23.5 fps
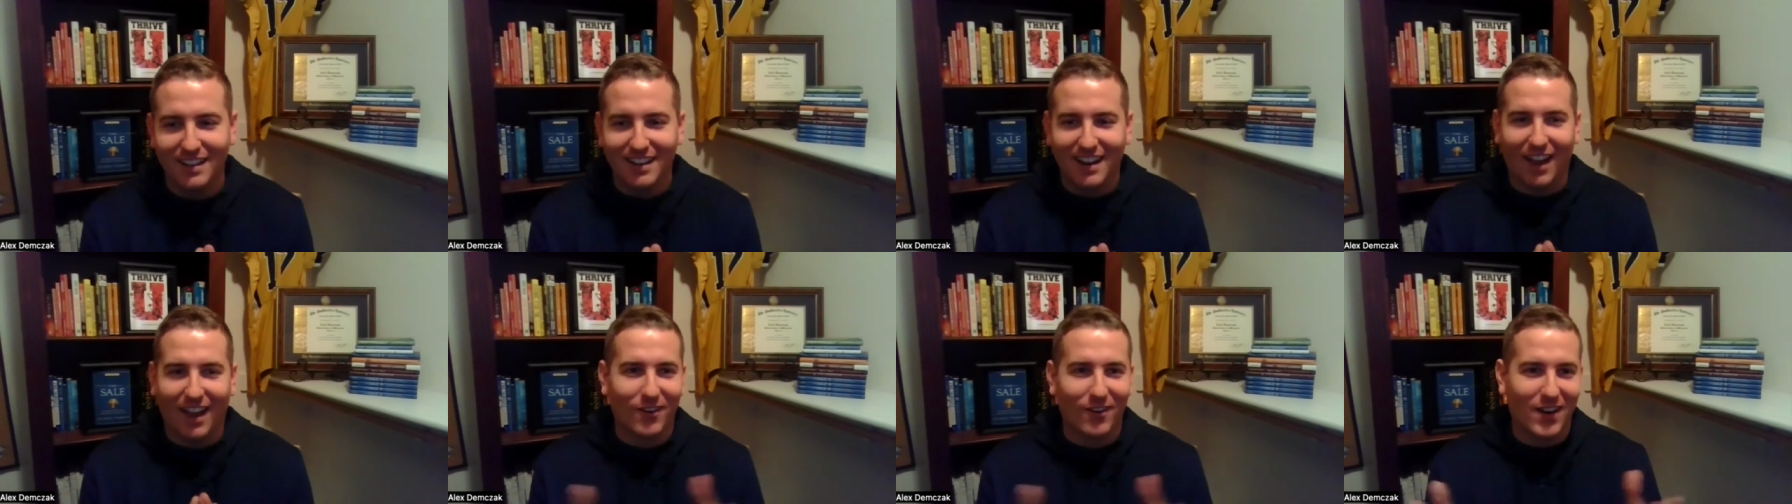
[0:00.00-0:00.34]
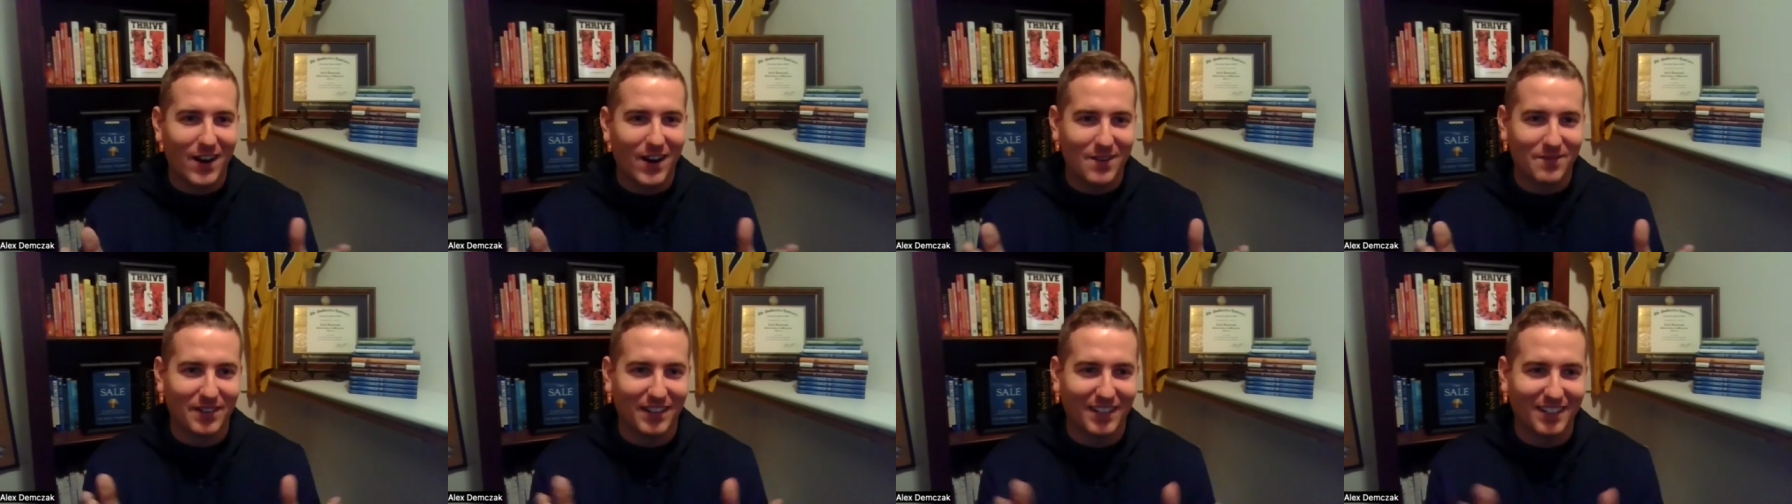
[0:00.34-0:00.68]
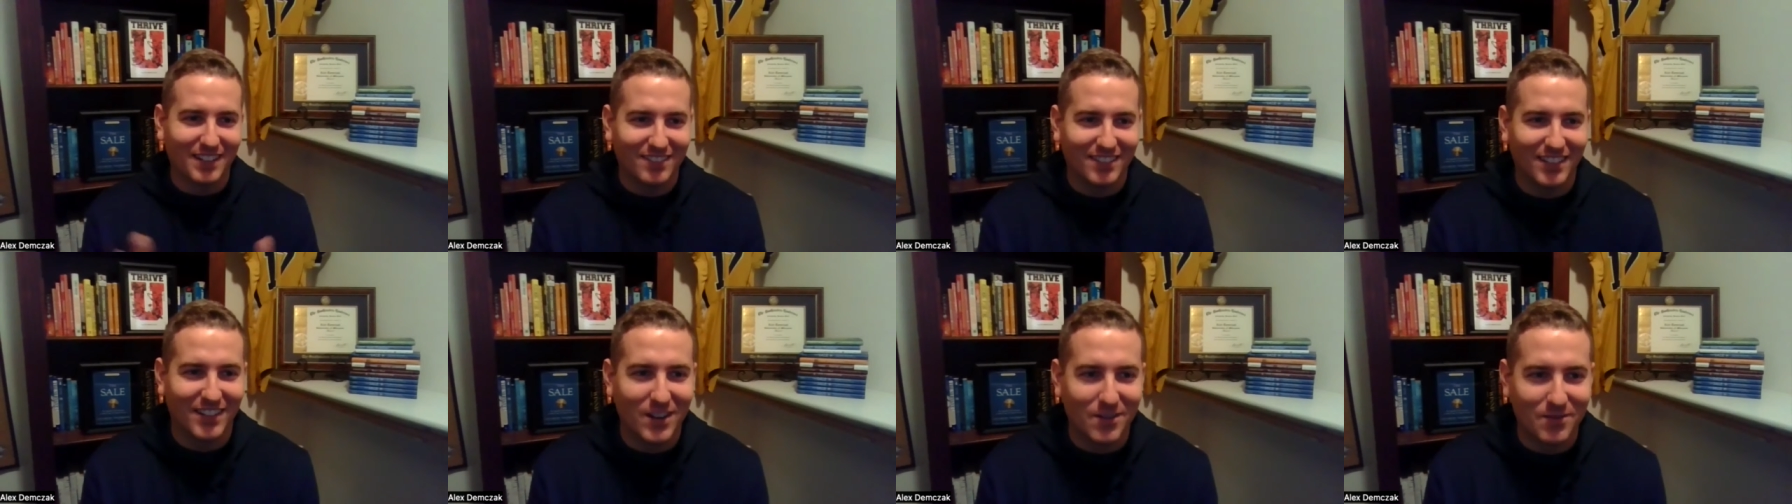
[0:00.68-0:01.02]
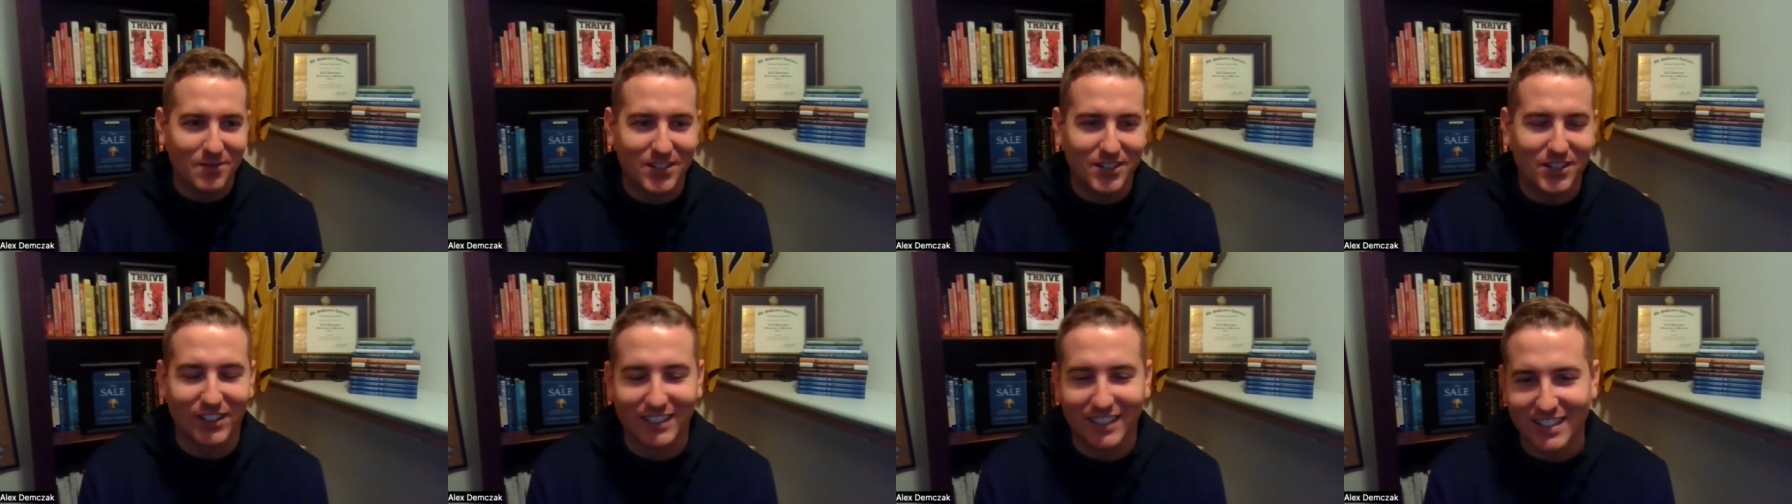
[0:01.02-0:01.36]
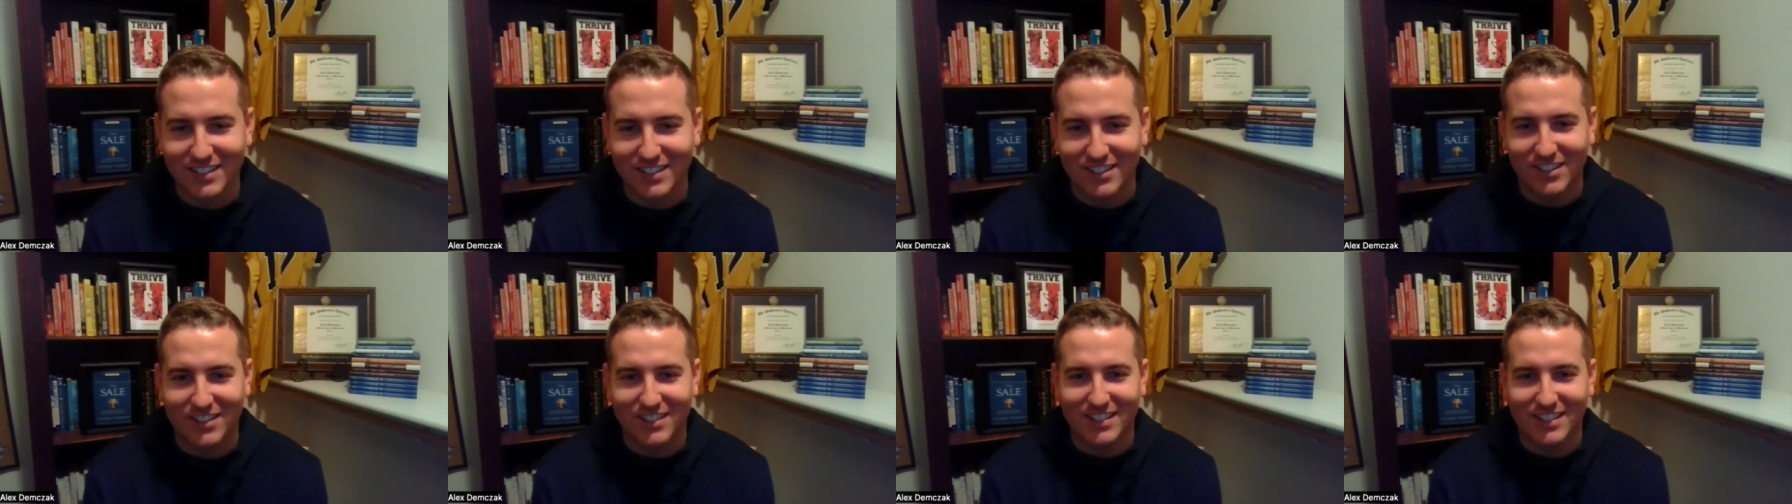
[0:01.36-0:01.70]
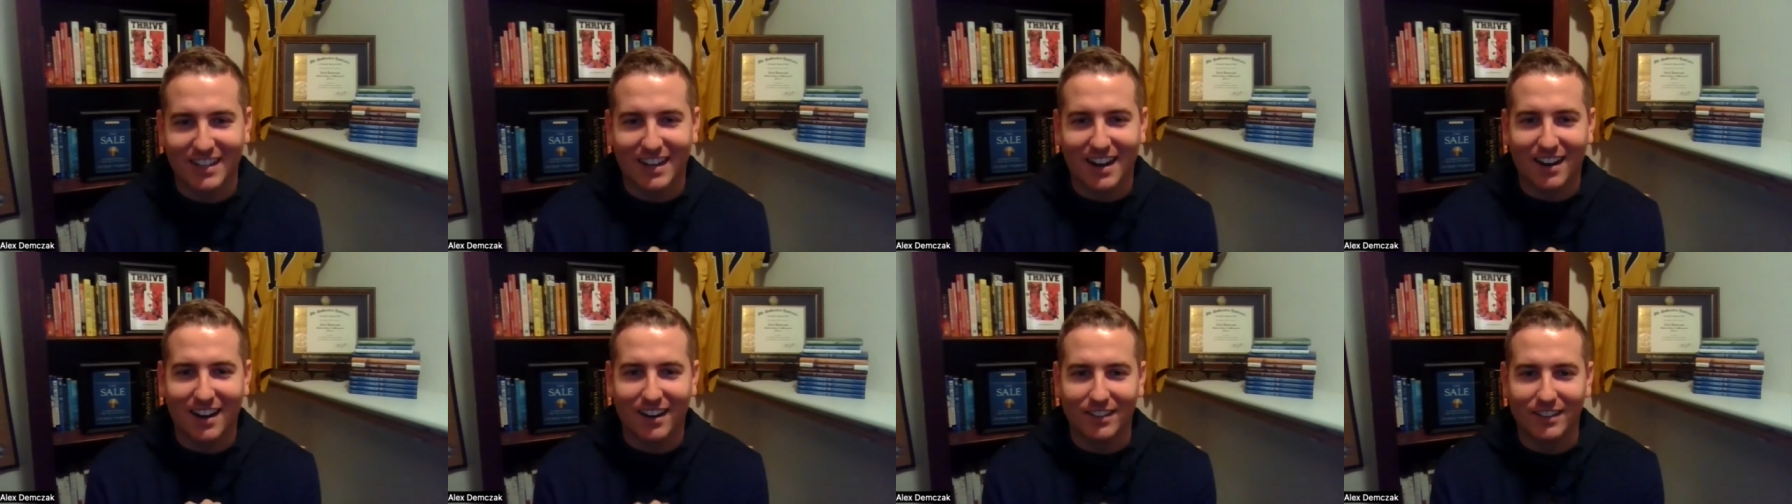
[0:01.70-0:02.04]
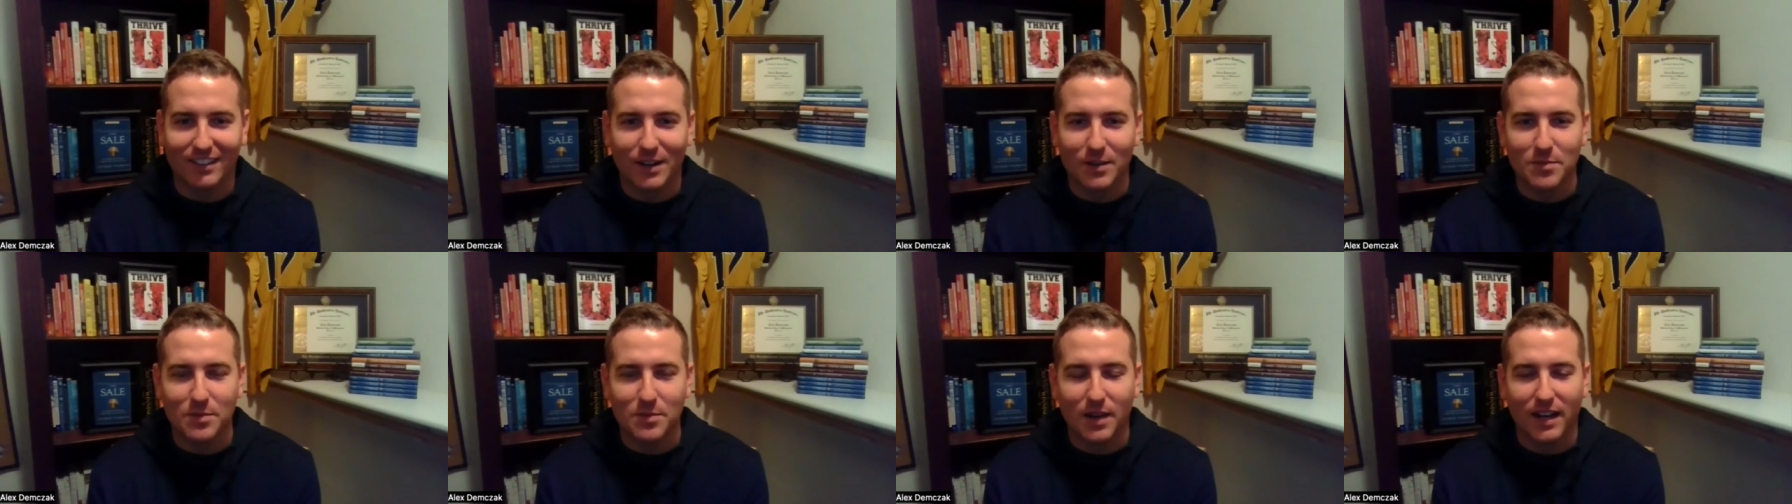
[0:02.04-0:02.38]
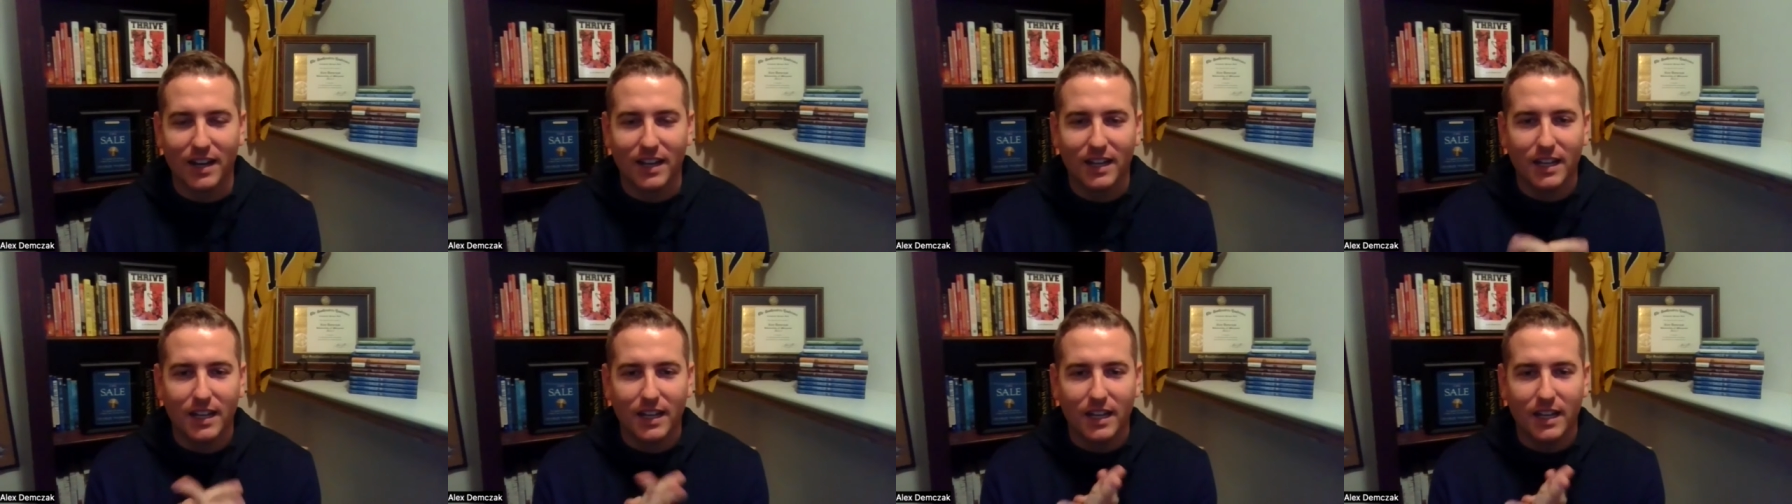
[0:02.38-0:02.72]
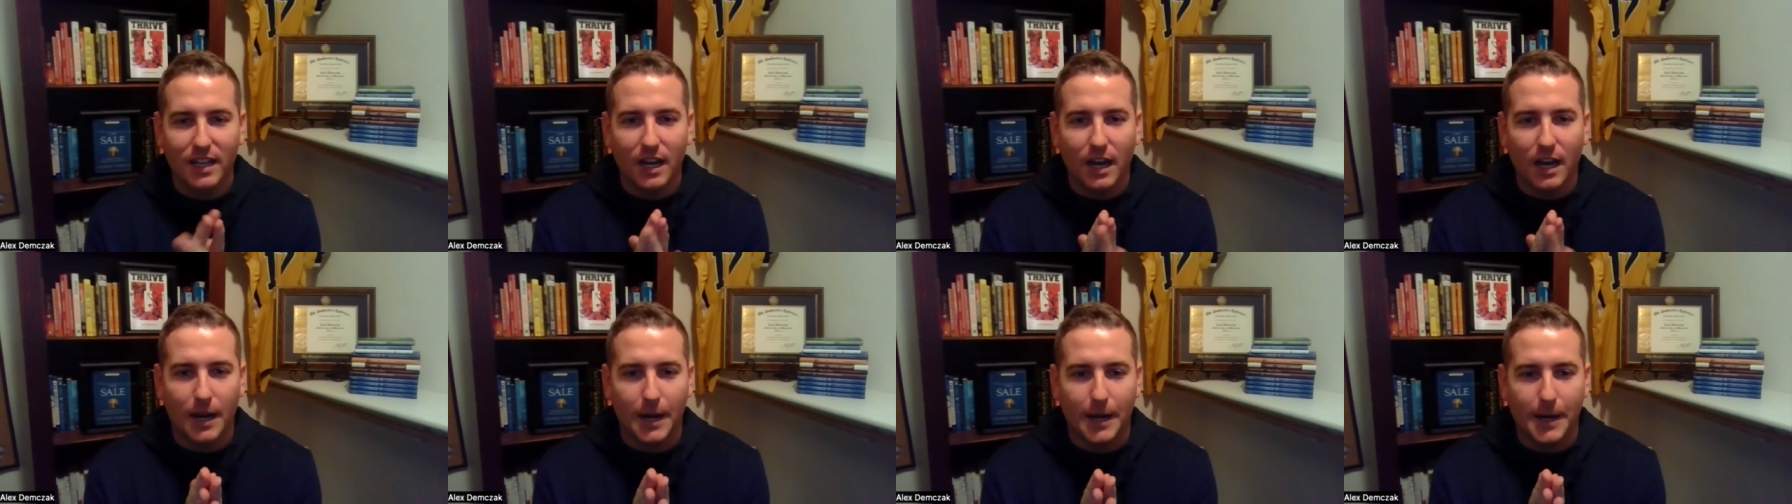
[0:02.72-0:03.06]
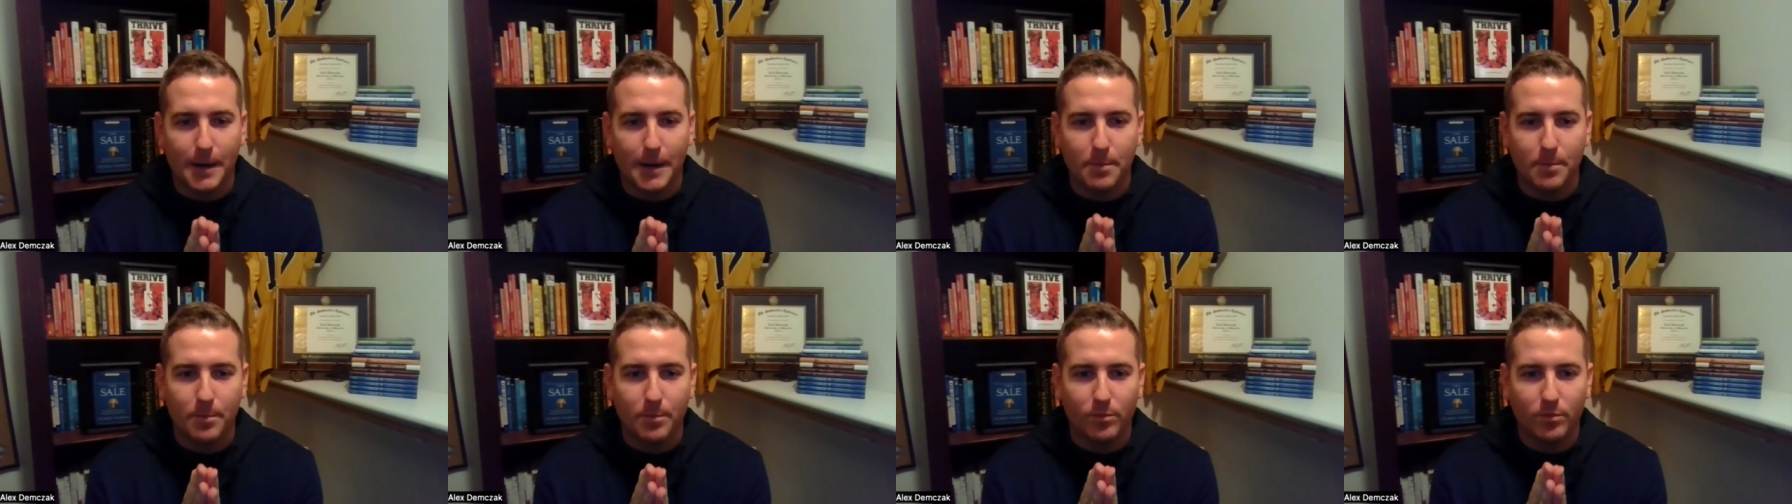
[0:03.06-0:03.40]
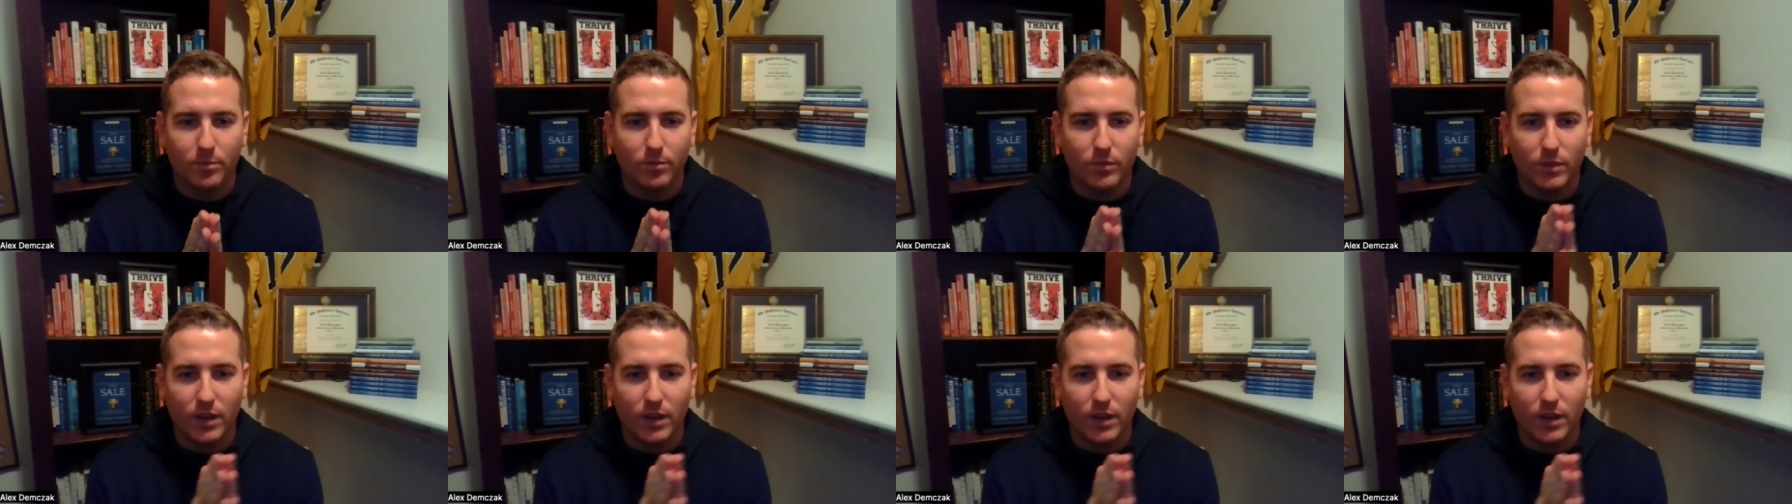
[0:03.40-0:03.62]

I don't know how many you know Missouri listeners you got on there, but um,